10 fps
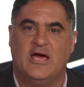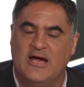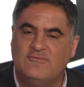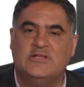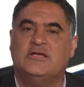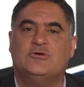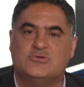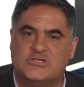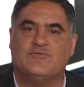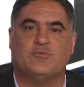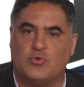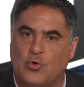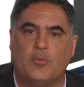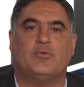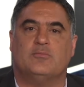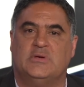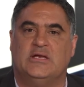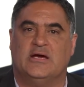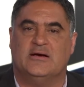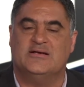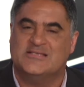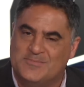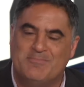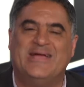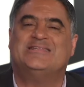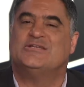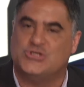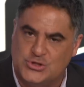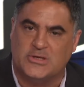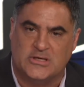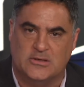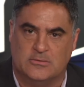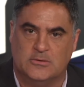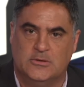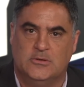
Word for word: everything you see from corporate media is meant to trick you.